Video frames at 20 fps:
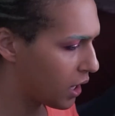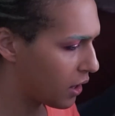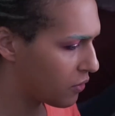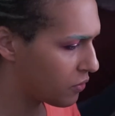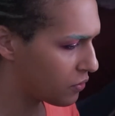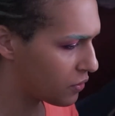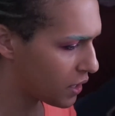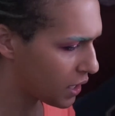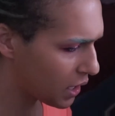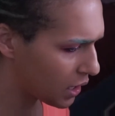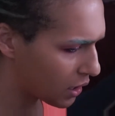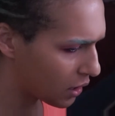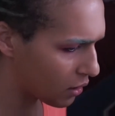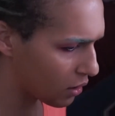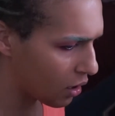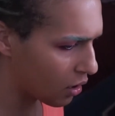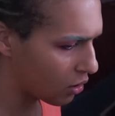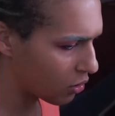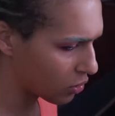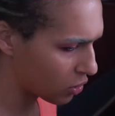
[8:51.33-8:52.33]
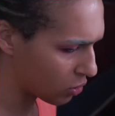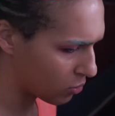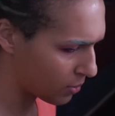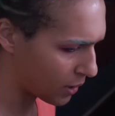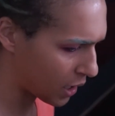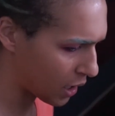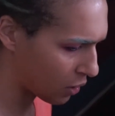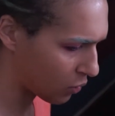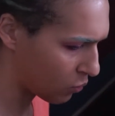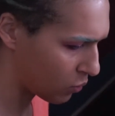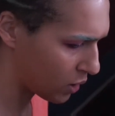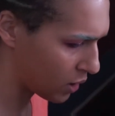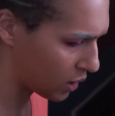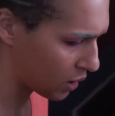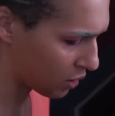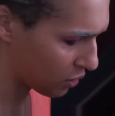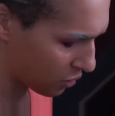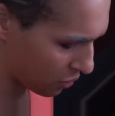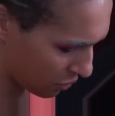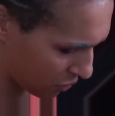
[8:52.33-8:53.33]
And then I'll go back with
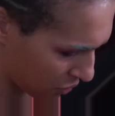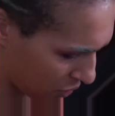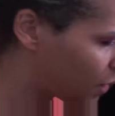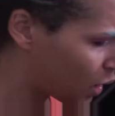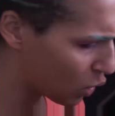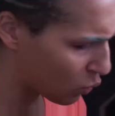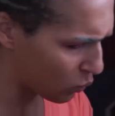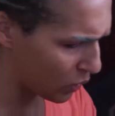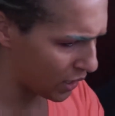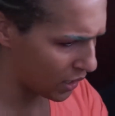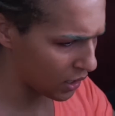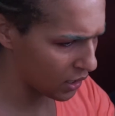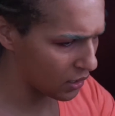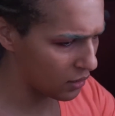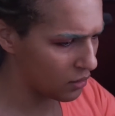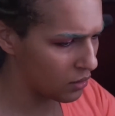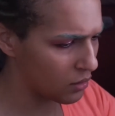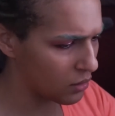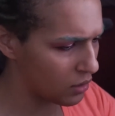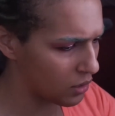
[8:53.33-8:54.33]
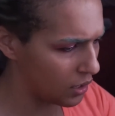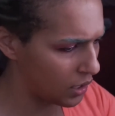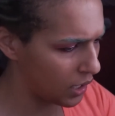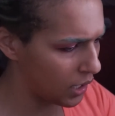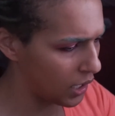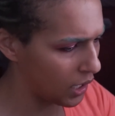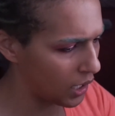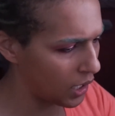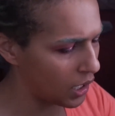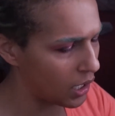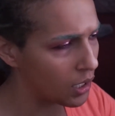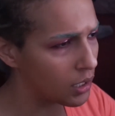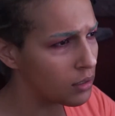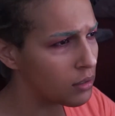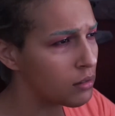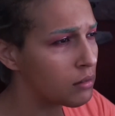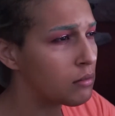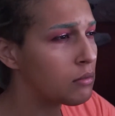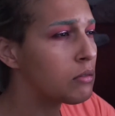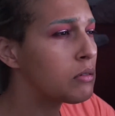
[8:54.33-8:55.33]
Big Wig
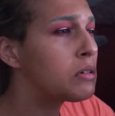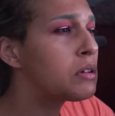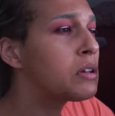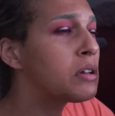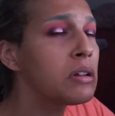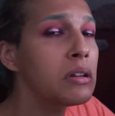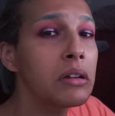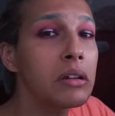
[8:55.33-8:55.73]
and...